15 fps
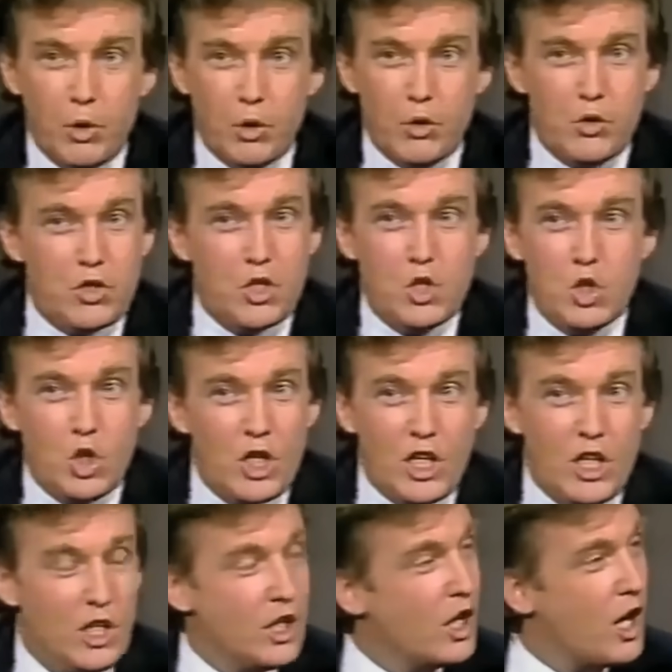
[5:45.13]
you lose $1
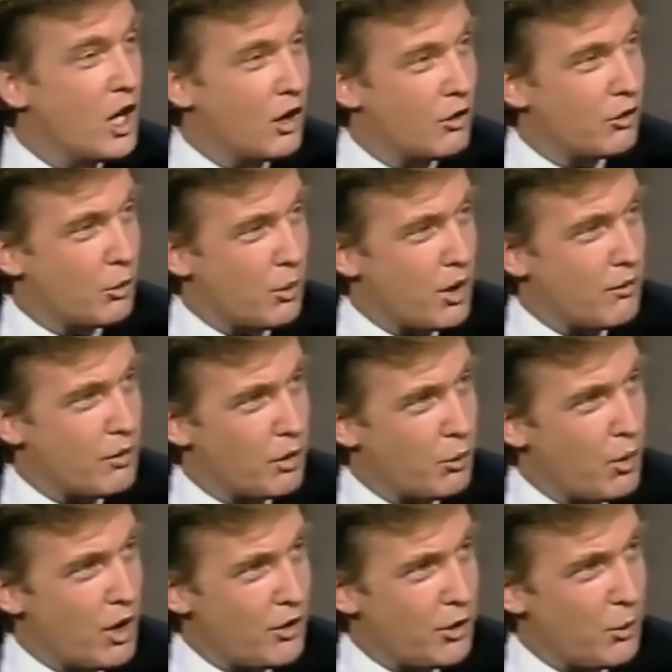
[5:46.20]
trillion or whatever
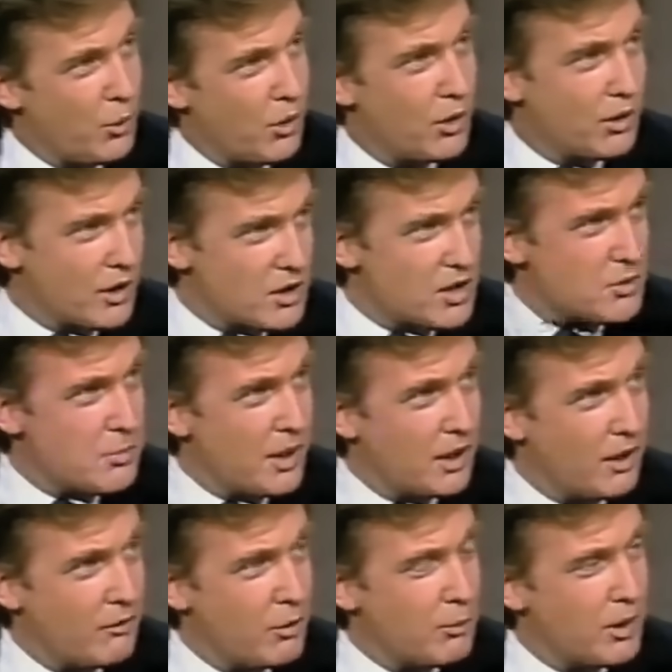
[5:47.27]
throughout the world, I
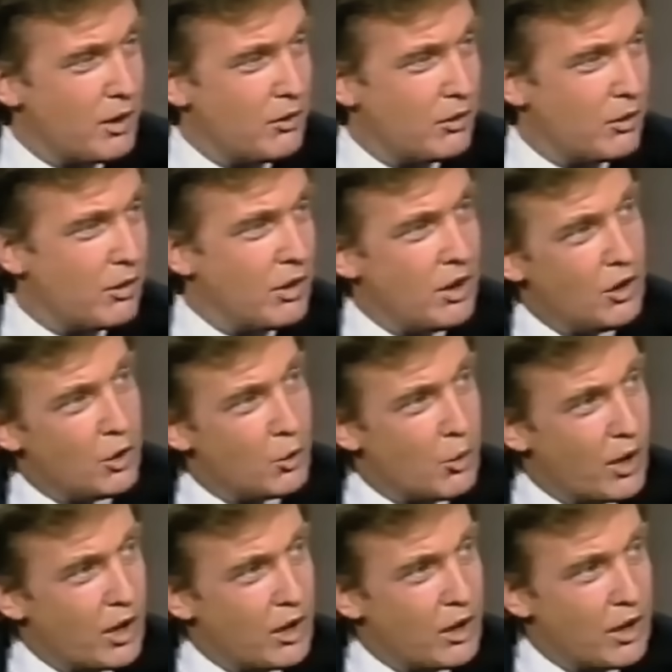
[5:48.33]
suspect everybody's hurt
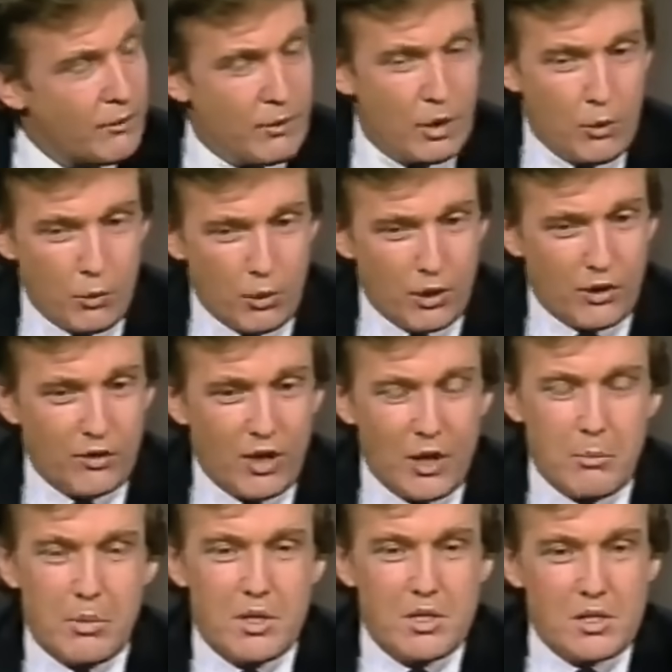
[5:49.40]
indirectly. I'm in the real
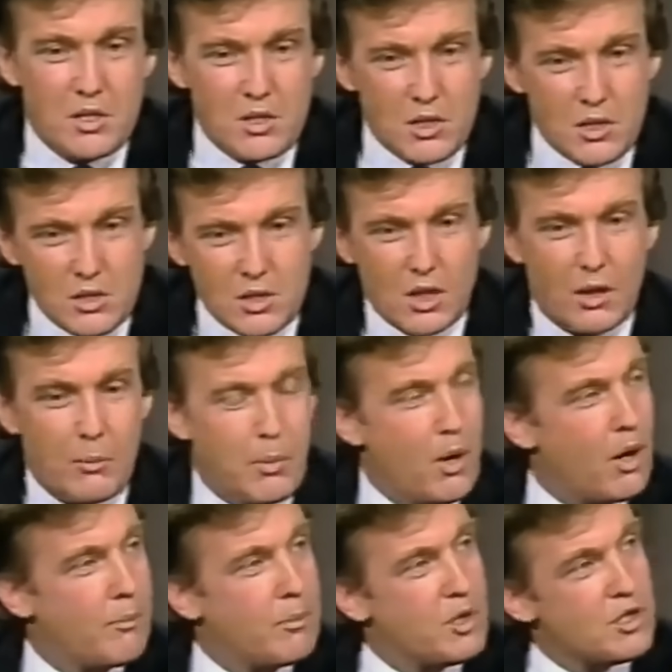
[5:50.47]
estate business. You sell
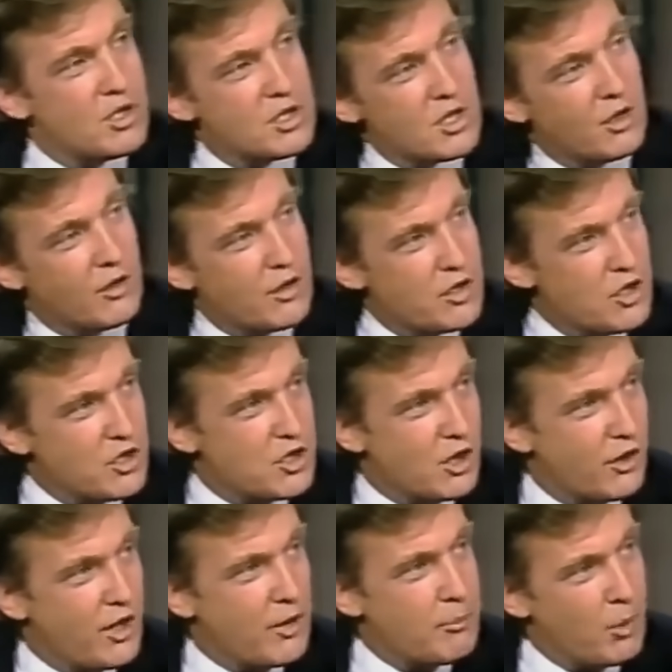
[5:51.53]
apartments, you sell this, you
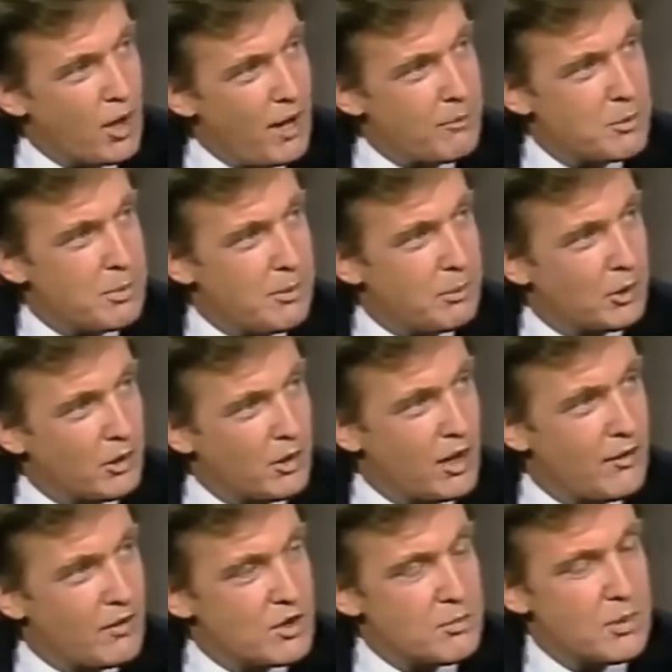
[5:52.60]
sell that. Perhaps people don't
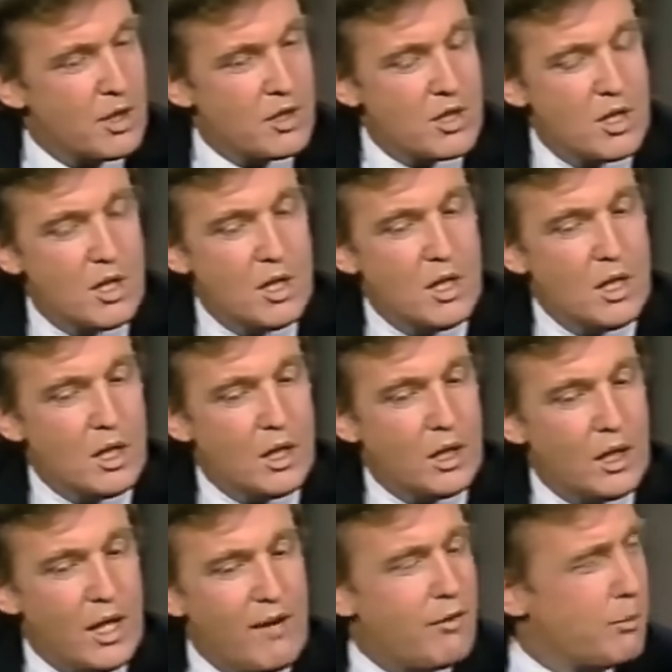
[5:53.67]
have as much.
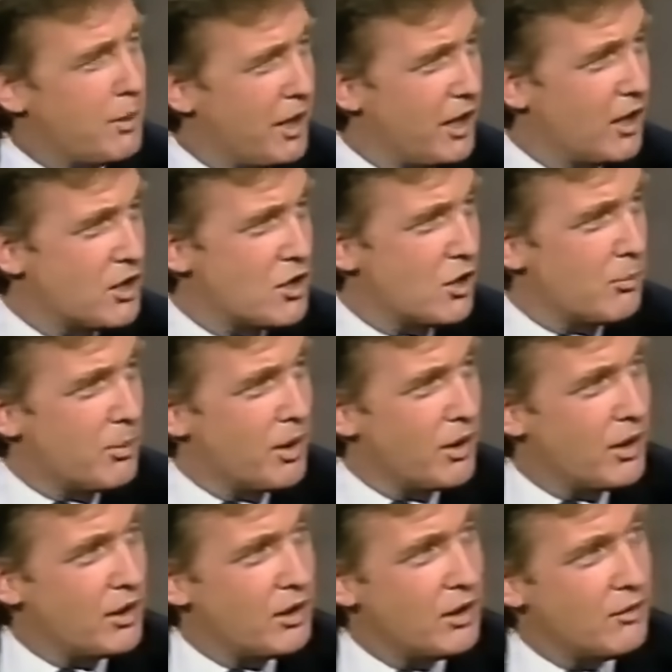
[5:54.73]
Everybody gets hurt by
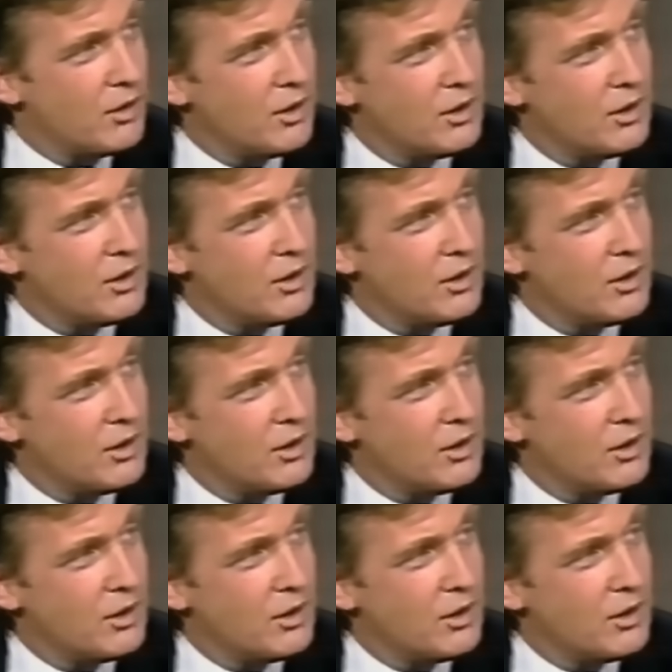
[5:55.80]
that, David.